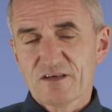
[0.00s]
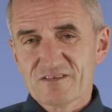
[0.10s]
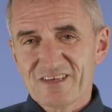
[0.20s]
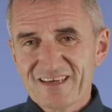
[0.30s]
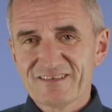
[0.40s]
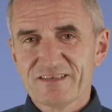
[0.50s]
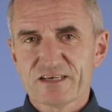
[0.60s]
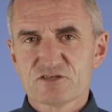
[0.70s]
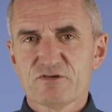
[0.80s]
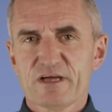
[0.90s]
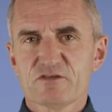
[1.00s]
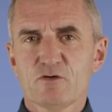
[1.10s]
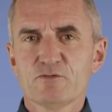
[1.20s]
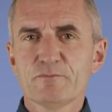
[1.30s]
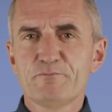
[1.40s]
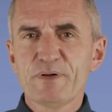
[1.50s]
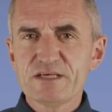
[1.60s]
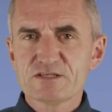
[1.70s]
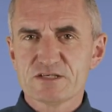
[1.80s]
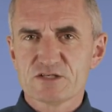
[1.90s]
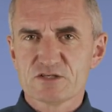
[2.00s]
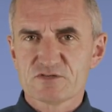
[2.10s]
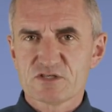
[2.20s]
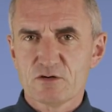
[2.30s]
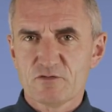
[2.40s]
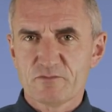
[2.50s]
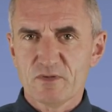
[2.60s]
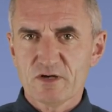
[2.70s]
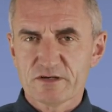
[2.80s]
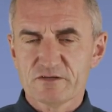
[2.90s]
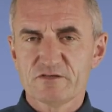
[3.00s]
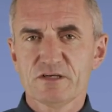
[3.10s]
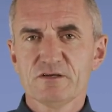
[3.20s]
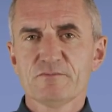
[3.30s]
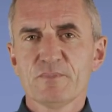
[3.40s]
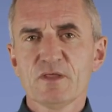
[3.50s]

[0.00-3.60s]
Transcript: A second extract on the basis of self-marketing.